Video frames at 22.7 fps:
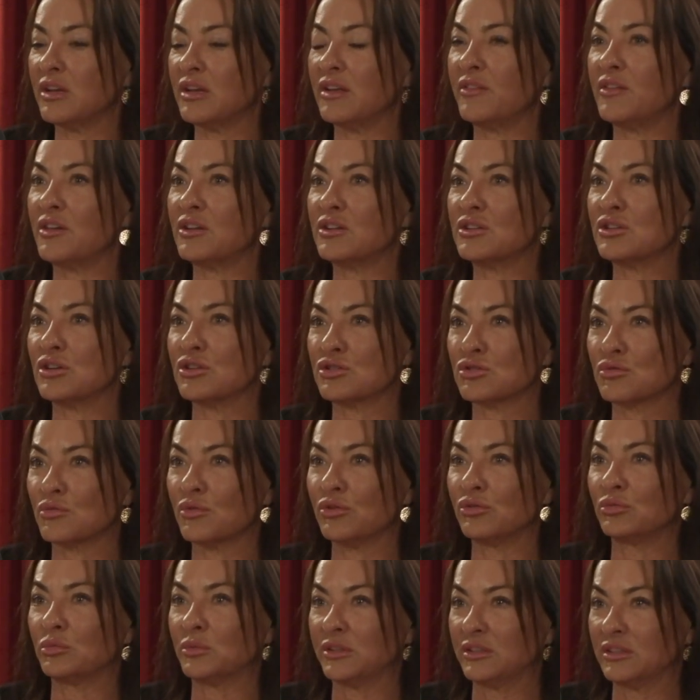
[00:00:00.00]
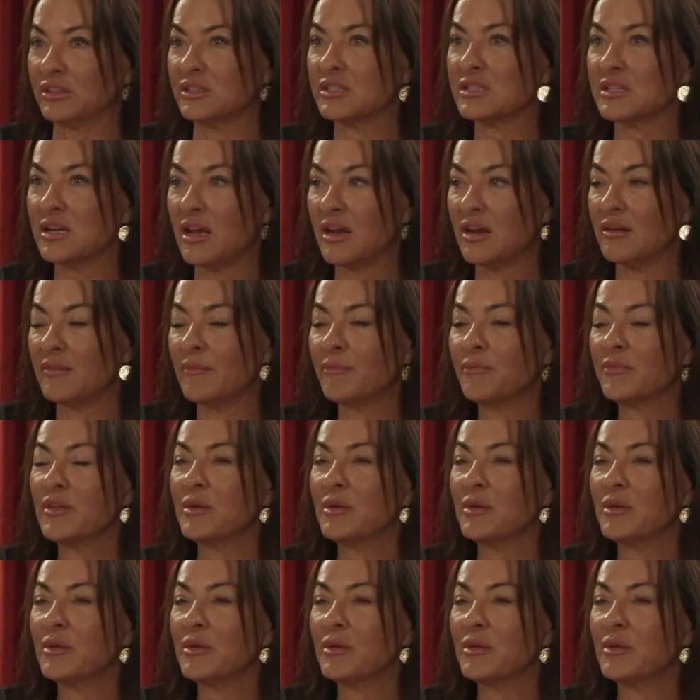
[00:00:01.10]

in the industrial real estate,